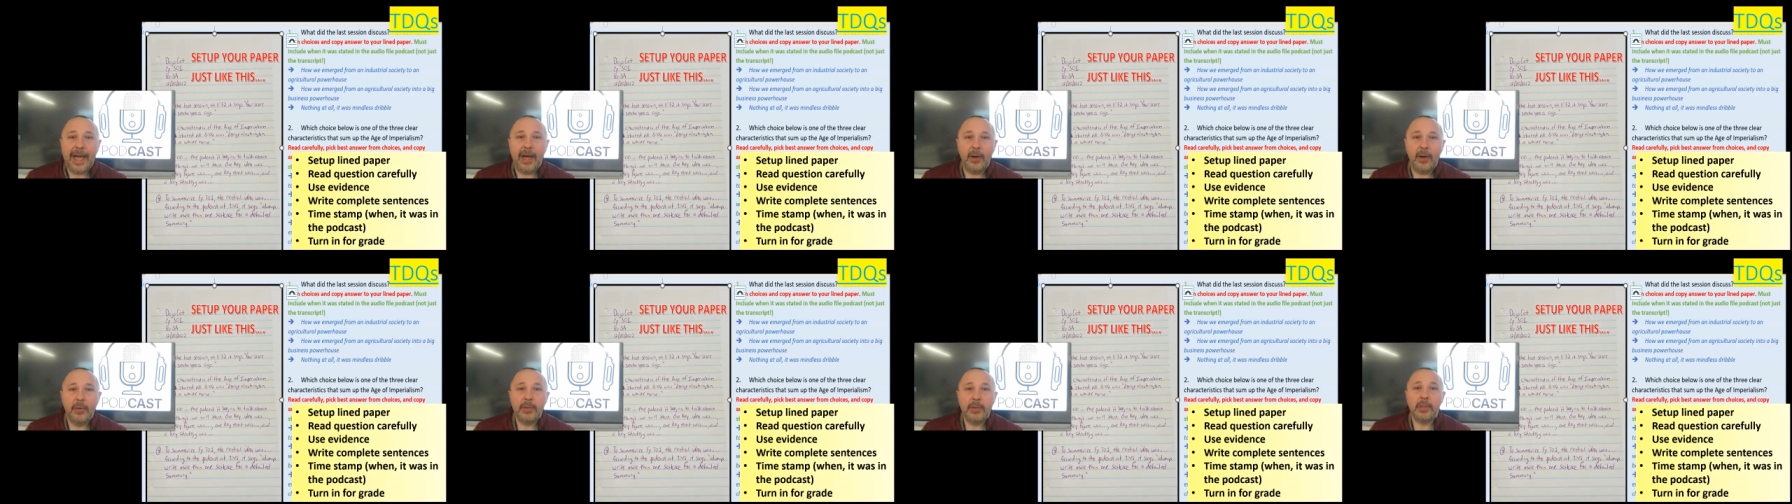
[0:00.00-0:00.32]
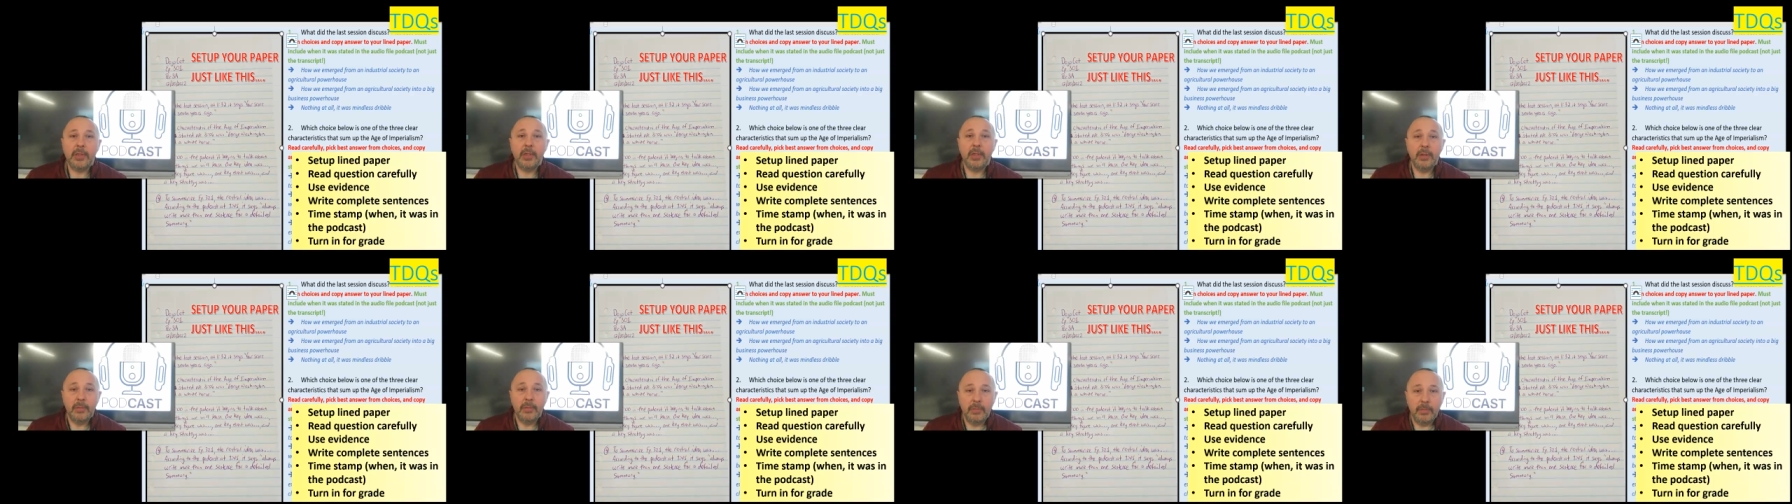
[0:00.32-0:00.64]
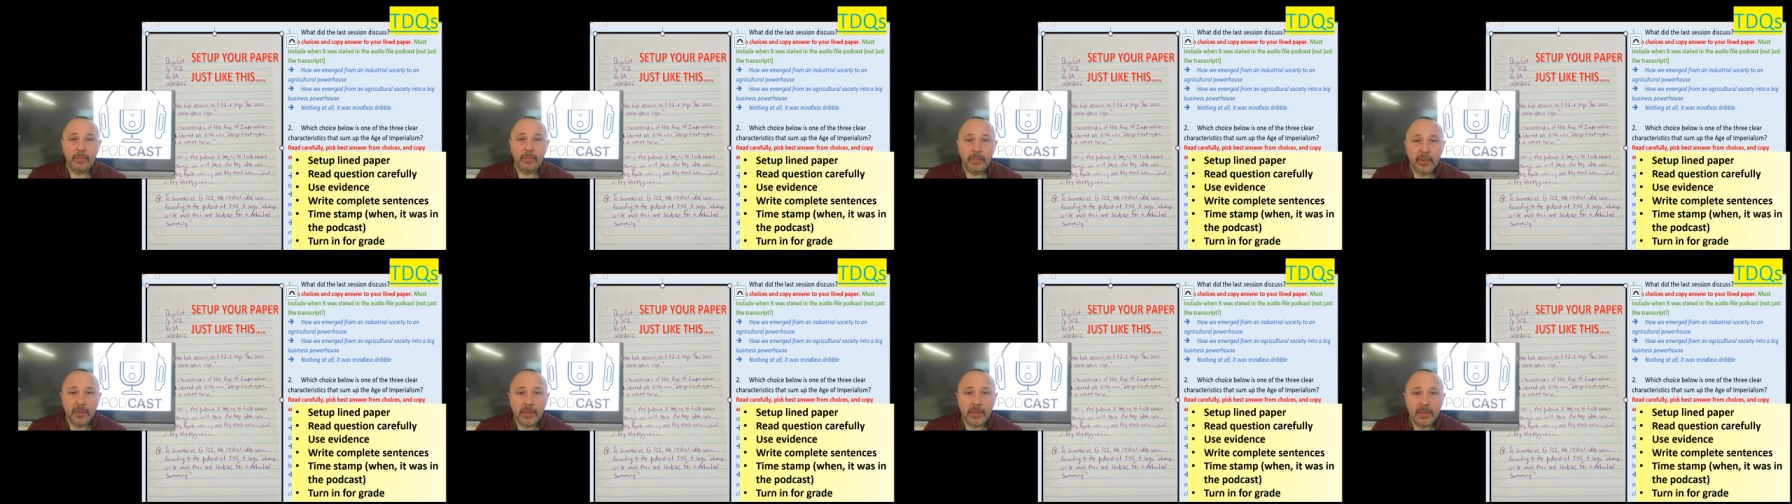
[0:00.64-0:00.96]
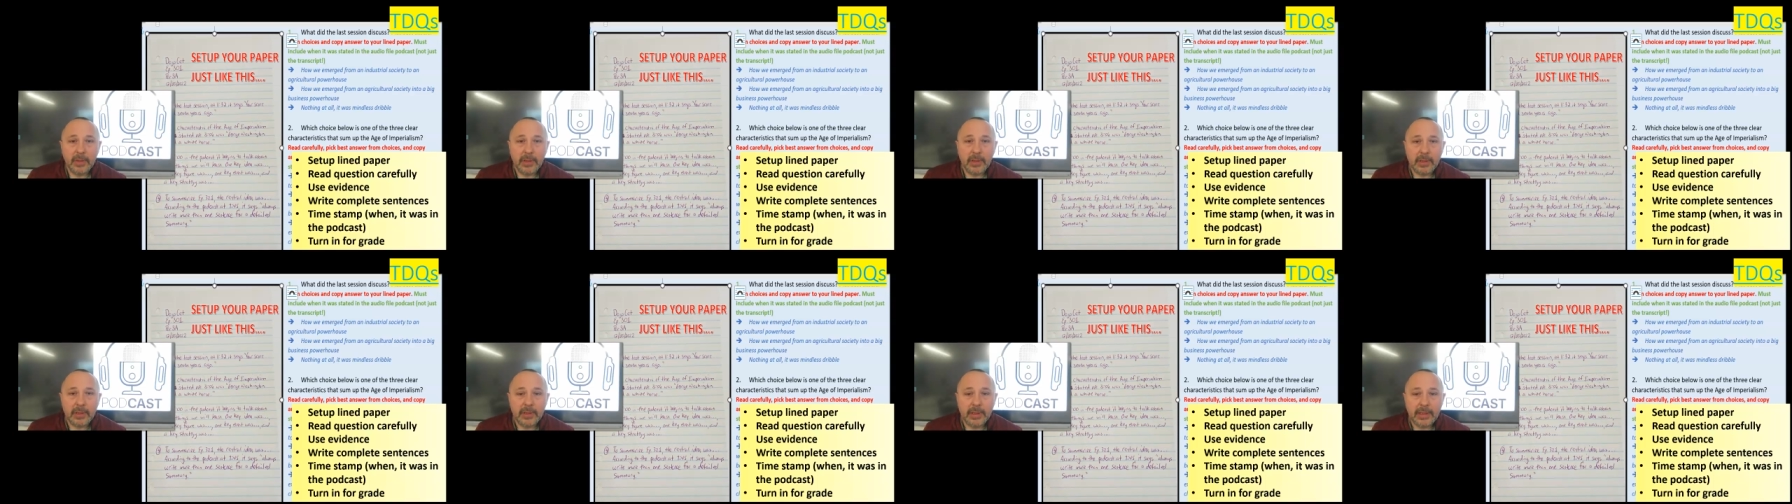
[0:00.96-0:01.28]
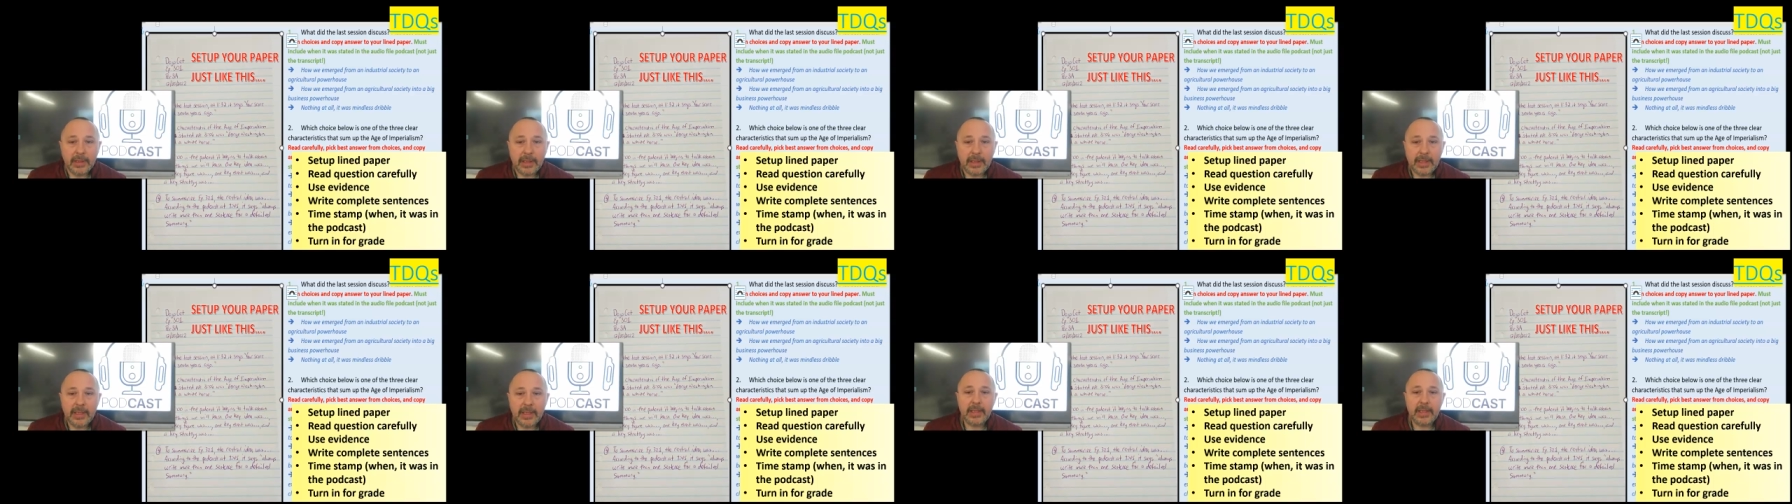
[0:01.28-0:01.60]
out
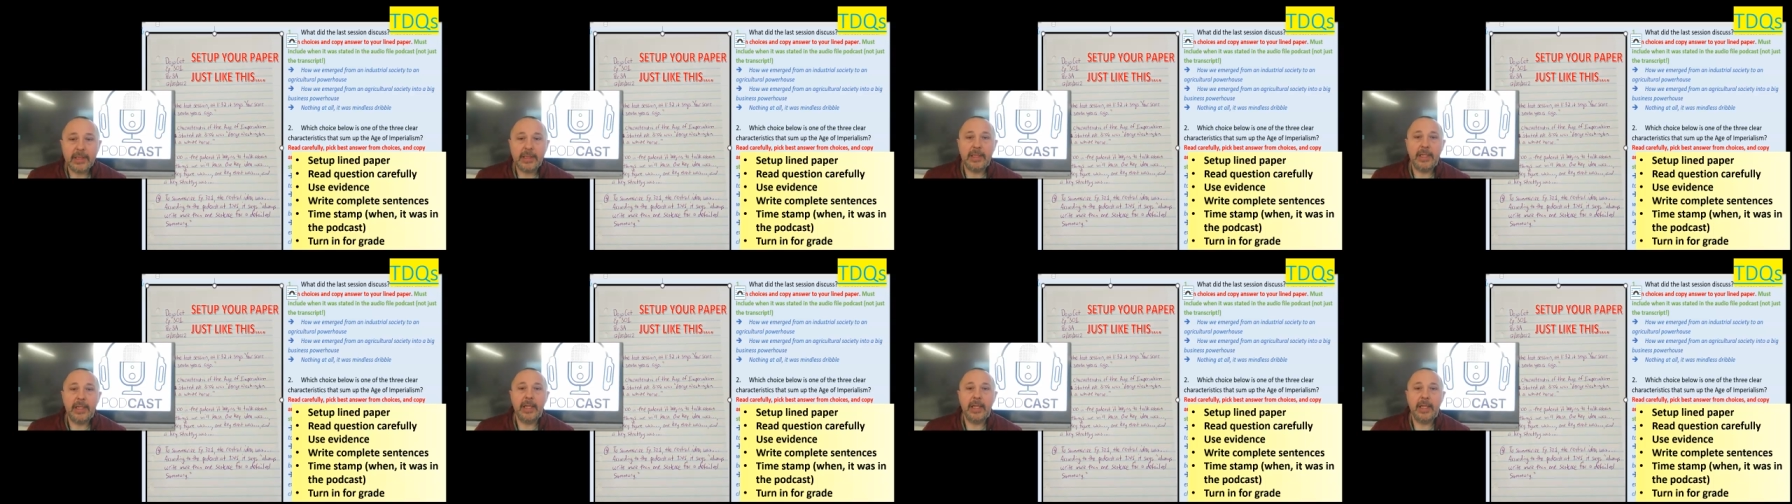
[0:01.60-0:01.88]
complete